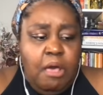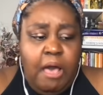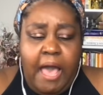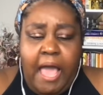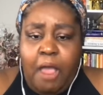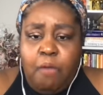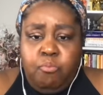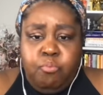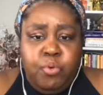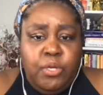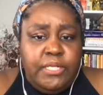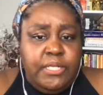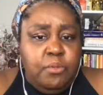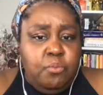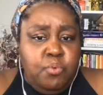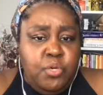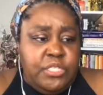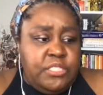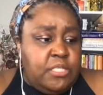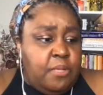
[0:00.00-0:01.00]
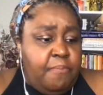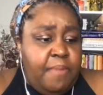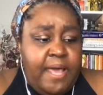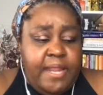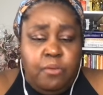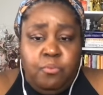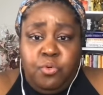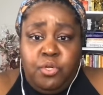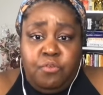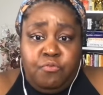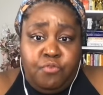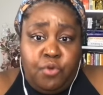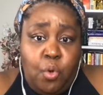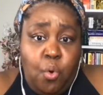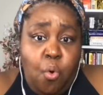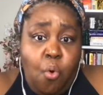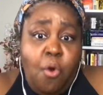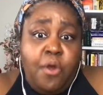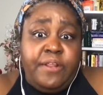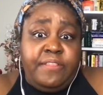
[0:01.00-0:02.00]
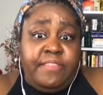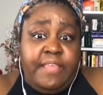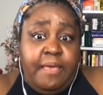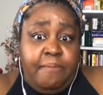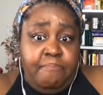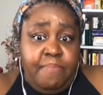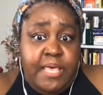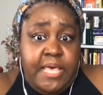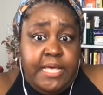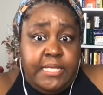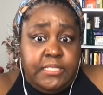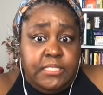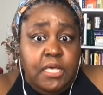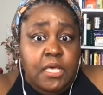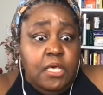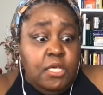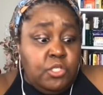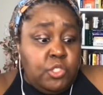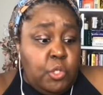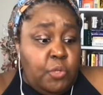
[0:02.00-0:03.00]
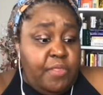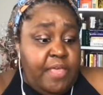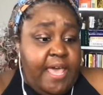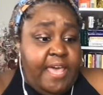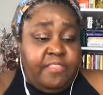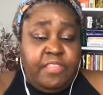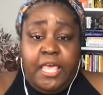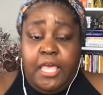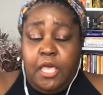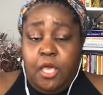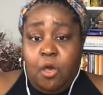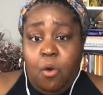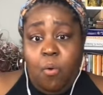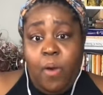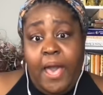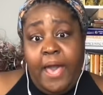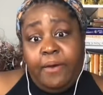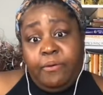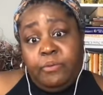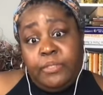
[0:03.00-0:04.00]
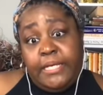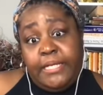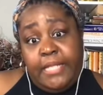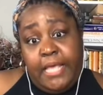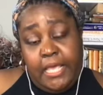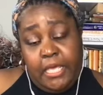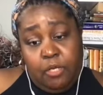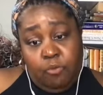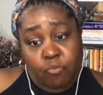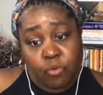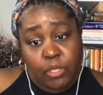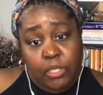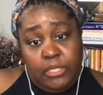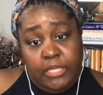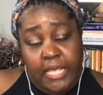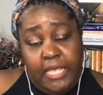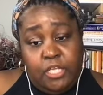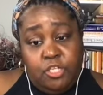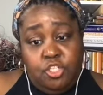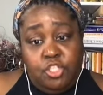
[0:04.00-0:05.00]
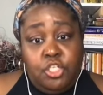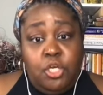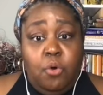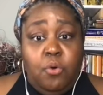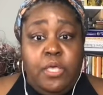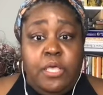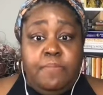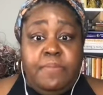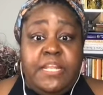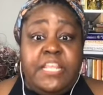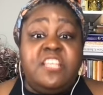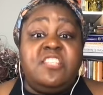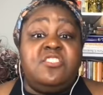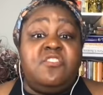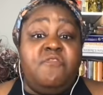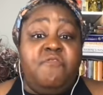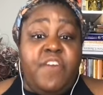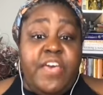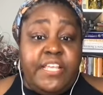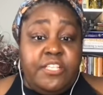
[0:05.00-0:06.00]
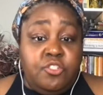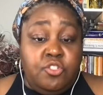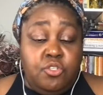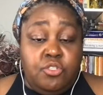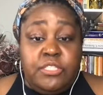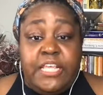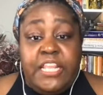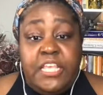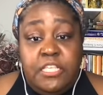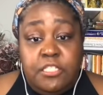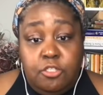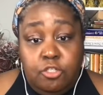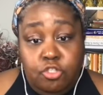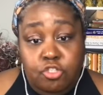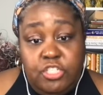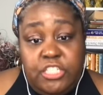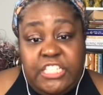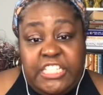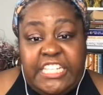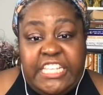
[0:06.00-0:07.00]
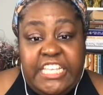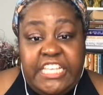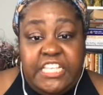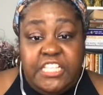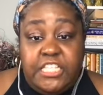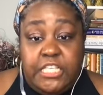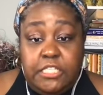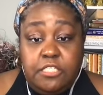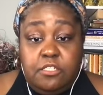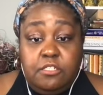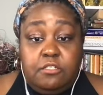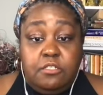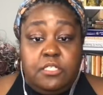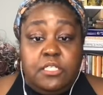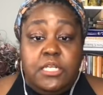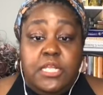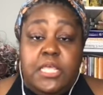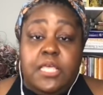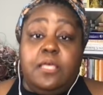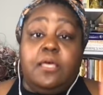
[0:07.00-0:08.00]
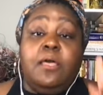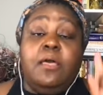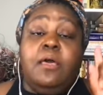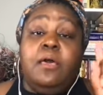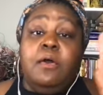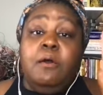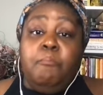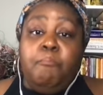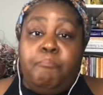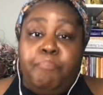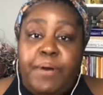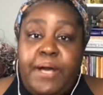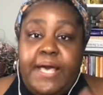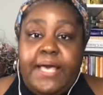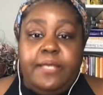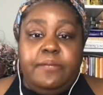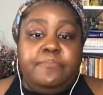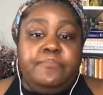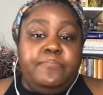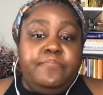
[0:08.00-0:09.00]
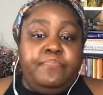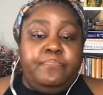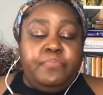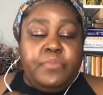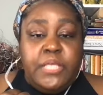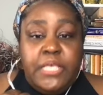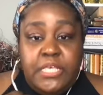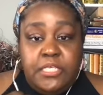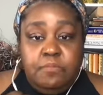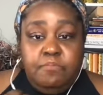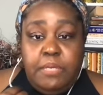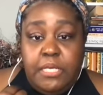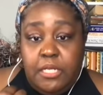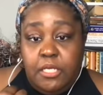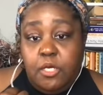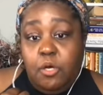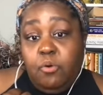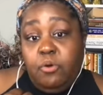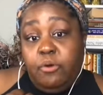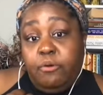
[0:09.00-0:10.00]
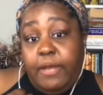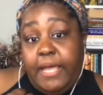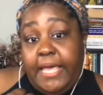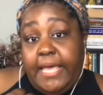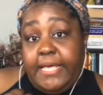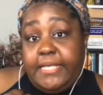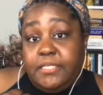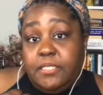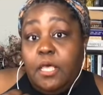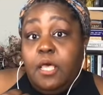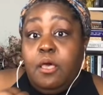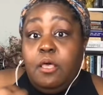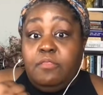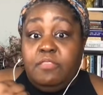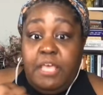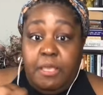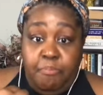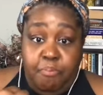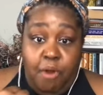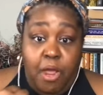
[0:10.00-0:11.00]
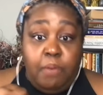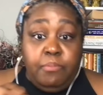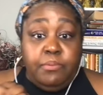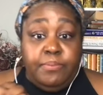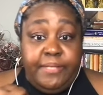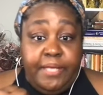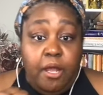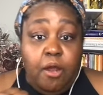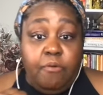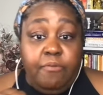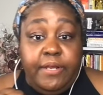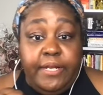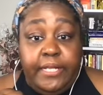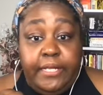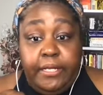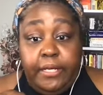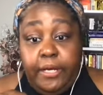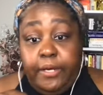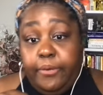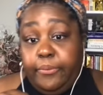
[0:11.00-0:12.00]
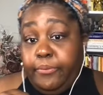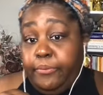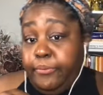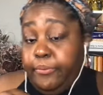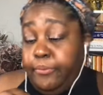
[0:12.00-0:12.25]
I really wish somebody would have recorded that mess so that they can go out and they can show him and his investors that he's a little sleaze, he's a little sneak. But his mediocre ass, they probably already know.